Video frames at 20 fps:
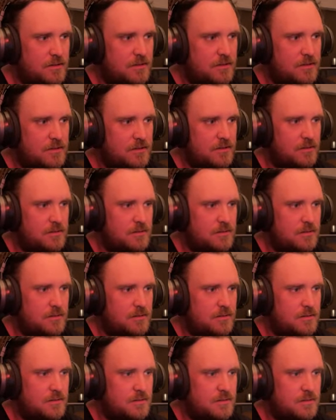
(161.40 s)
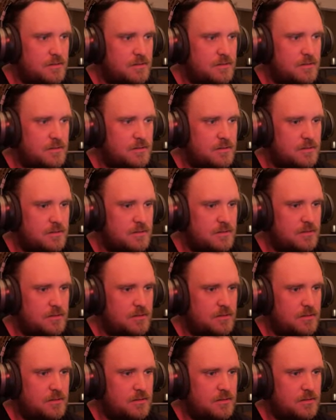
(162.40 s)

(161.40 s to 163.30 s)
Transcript: No one is speaking in this clip.